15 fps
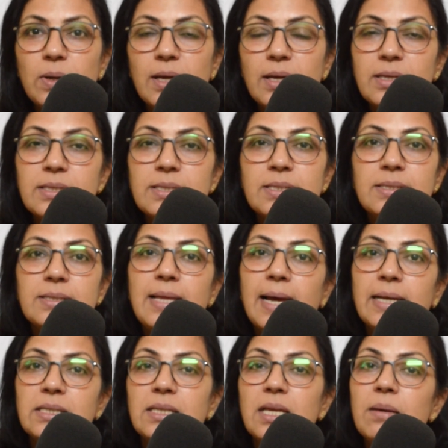is
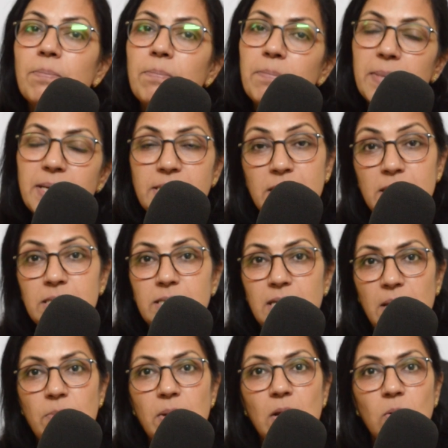that they miss
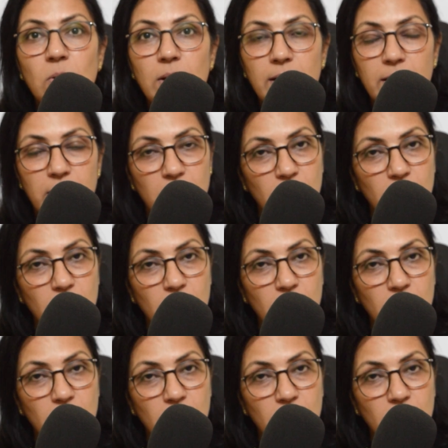semicolon.